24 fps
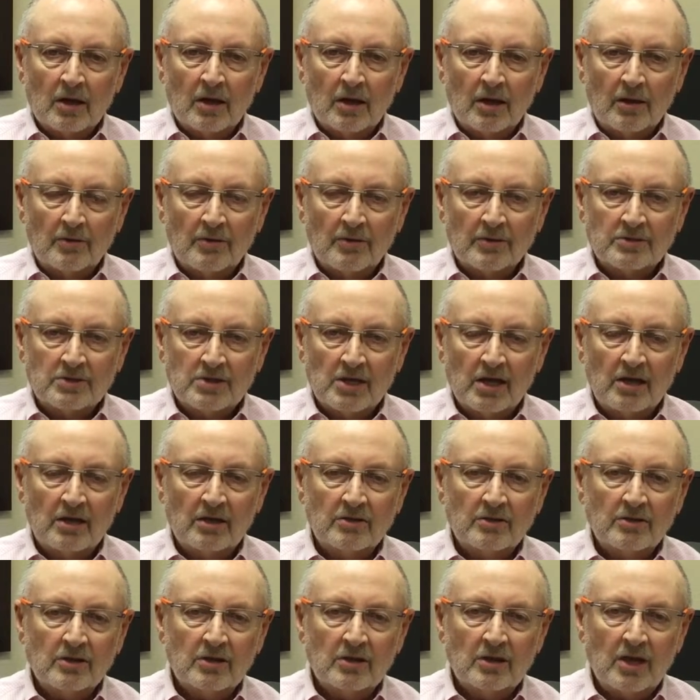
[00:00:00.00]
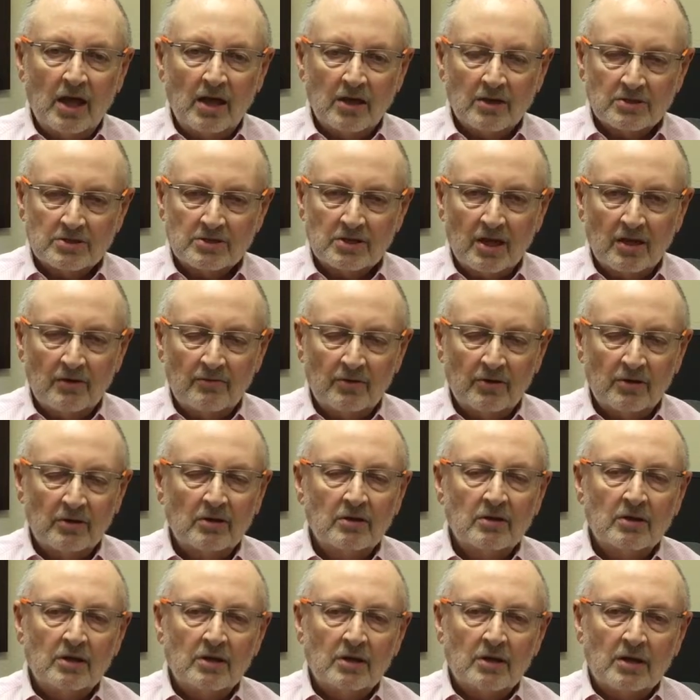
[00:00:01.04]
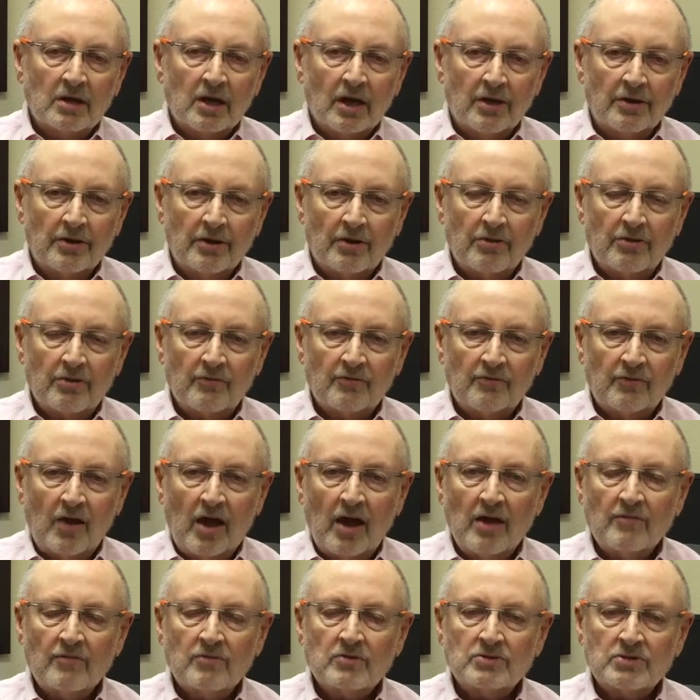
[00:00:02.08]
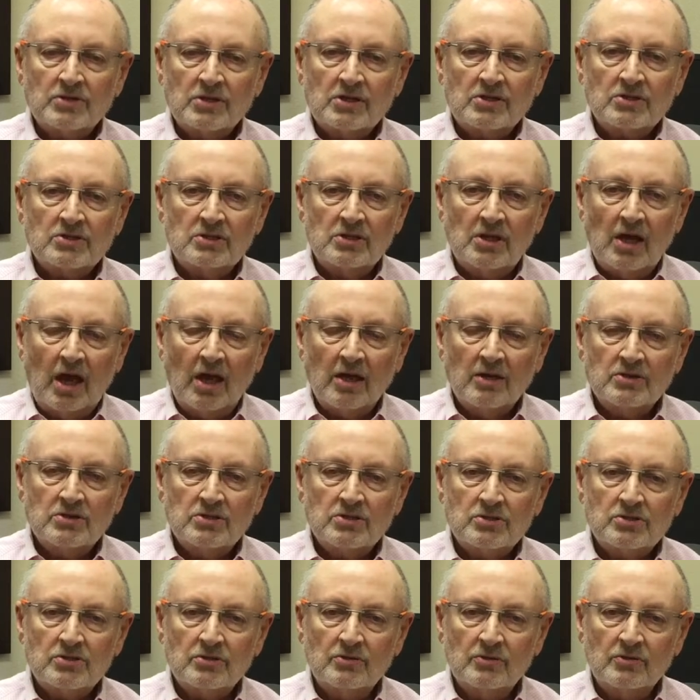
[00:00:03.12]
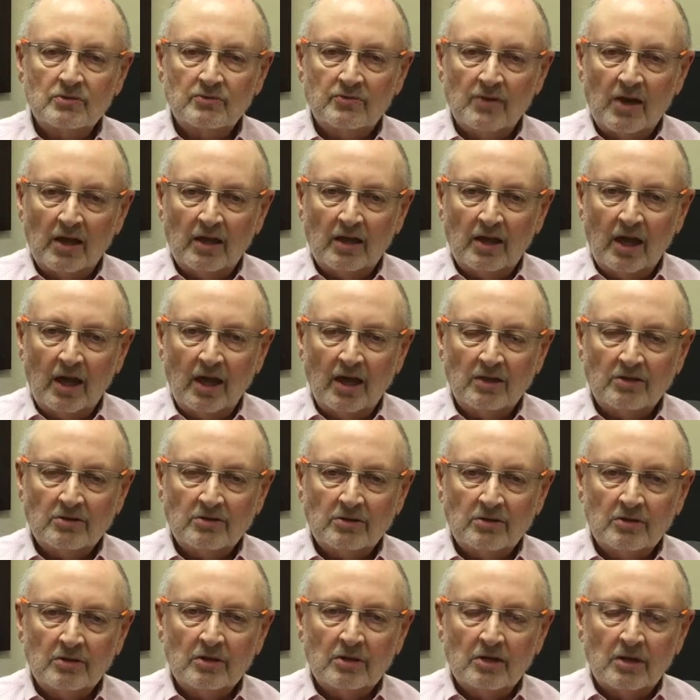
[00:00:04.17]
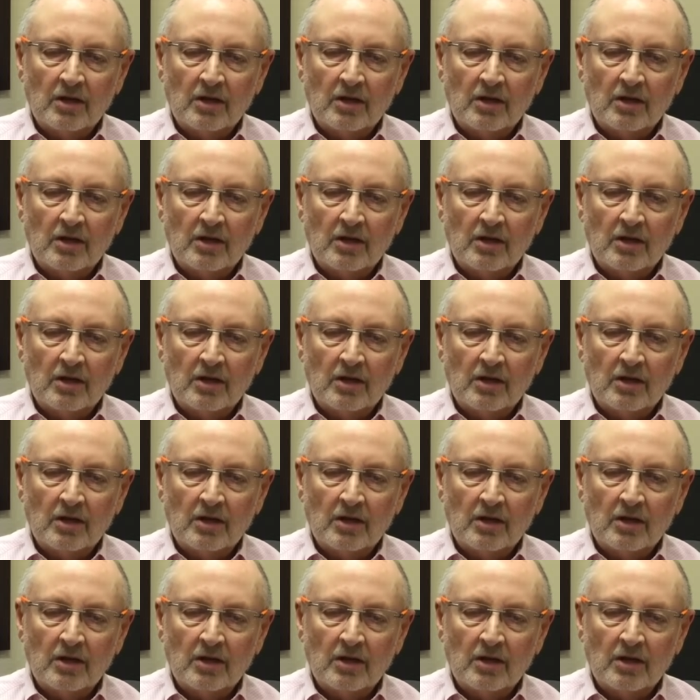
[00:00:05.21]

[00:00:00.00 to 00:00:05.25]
The tenant then is given another 5 or 6 days to vacate,